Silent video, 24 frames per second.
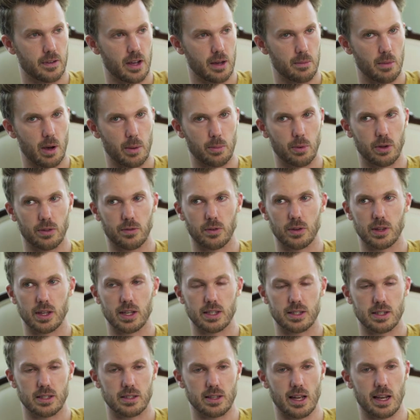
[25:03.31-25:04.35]
come up with for
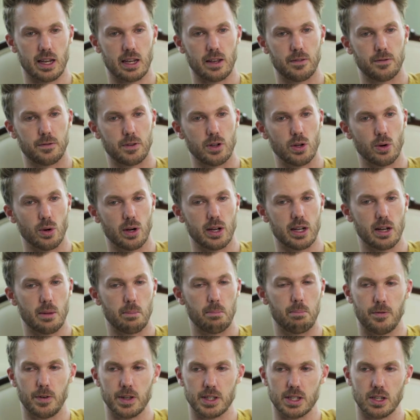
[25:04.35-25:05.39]
this is like if you're in
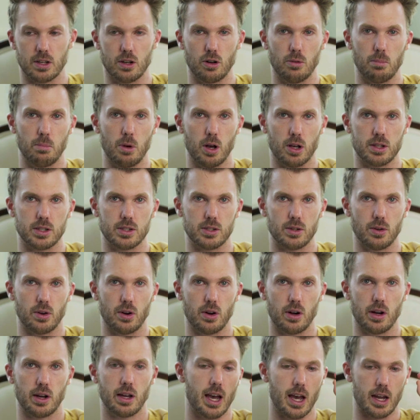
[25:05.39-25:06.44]
a physical
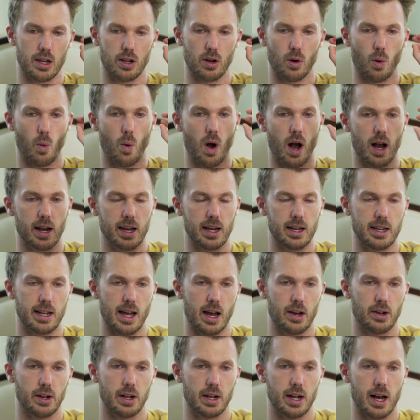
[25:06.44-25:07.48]
bookstore and you're walking
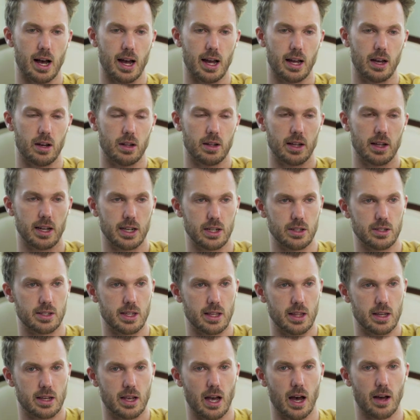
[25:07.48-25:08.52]
down an aisle and you see
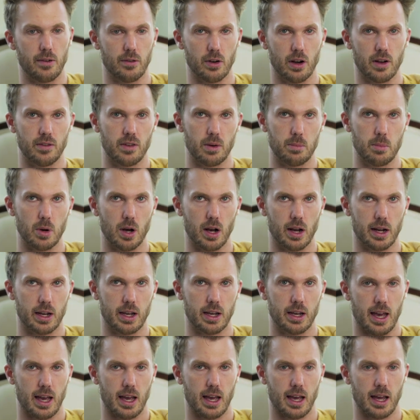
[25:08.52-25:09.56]
the cover of a book
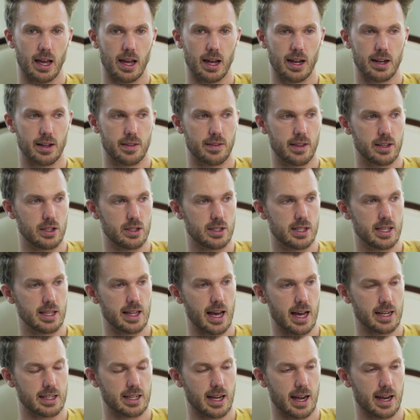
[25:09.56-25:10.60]
and that you see
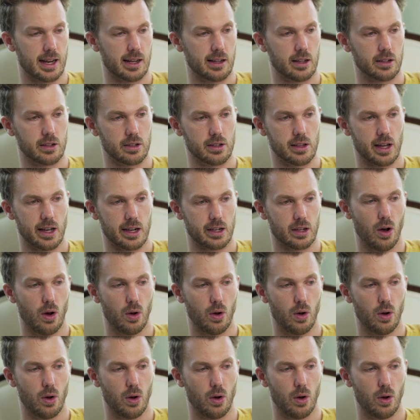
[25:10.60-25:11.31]
that title and you're like,